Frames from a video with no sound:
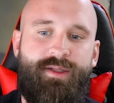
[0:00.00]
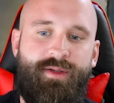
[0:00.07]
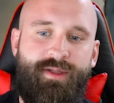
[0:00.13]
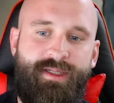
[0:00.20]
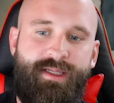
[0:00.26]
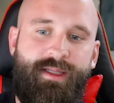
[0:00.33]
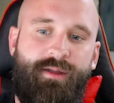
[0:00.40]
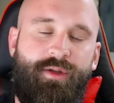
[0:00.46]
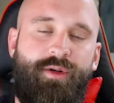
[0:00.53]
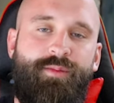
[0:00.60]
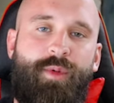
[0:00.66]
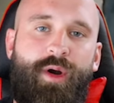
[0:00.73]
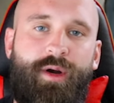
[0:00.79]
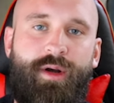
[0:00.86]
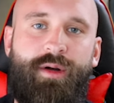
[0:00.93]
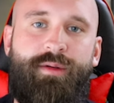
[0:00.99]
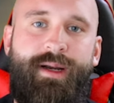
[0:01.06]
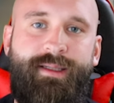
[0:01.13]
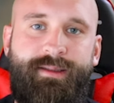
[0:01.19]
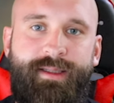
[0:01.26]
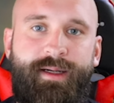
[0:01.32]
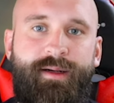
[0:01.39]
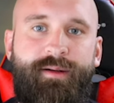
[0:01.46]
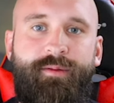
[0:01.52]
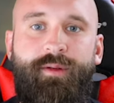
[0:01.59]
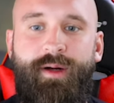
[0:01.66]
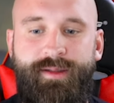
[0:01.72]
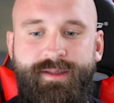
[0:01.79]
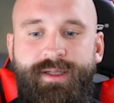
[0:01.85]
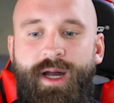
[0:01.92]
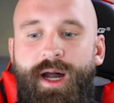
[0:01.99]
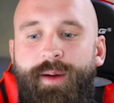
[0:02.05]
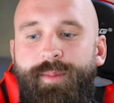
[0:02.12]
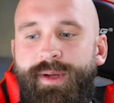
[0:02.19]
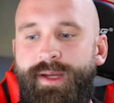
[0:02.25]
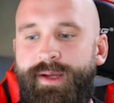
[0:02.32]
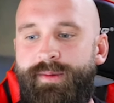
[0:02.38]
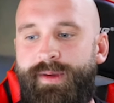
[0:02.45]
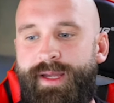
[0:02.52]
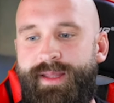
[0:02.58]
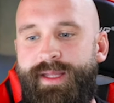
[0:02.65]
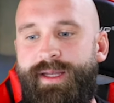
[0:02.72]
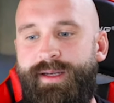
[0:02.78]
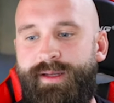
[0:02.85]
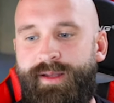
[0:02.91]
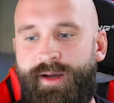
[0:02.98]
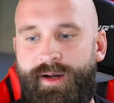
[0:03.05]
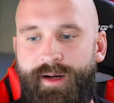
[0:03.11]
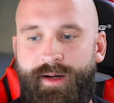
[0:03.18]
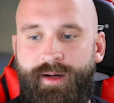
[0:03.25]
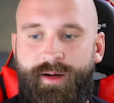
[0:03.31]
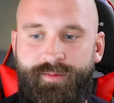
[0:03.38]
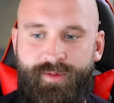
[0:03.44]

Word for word: So you see the little marker right there on top, and then uh,